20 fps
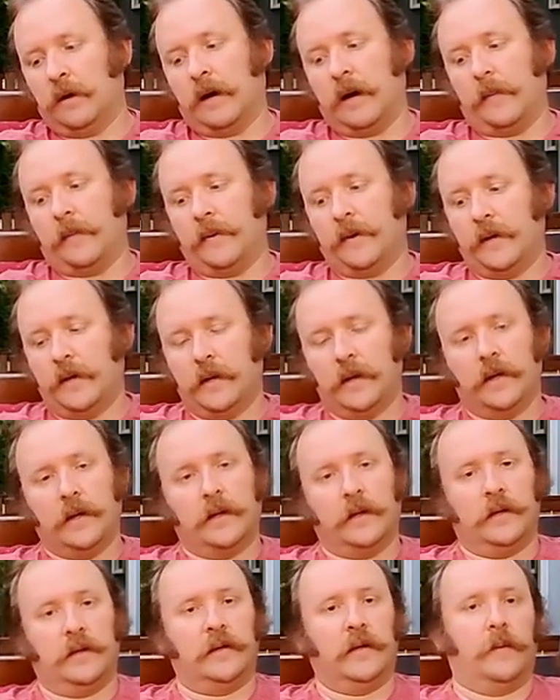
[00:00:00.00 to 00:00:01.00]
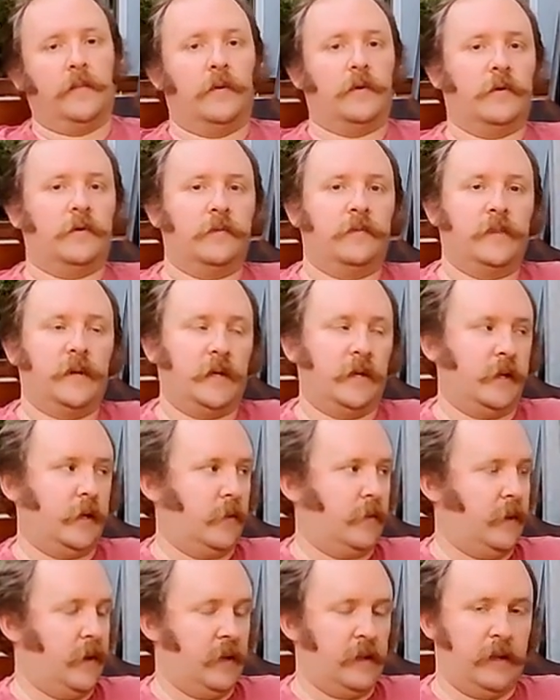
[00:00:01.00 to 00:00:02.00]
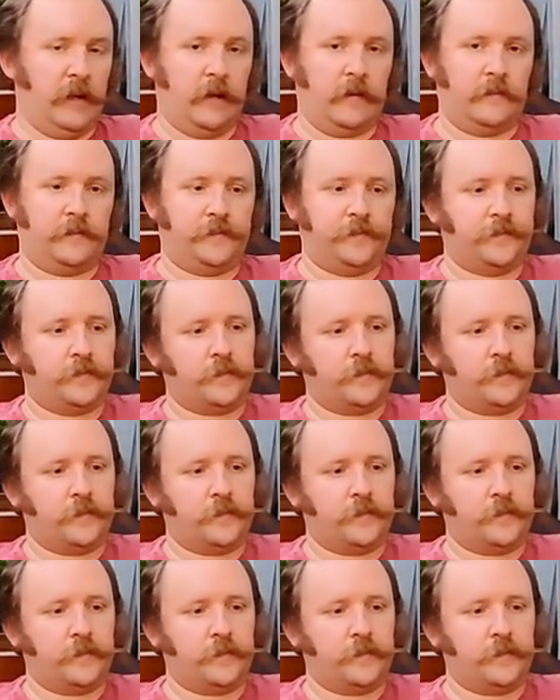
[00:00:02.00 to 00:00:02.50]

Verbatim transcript: hop double India Pale Ale.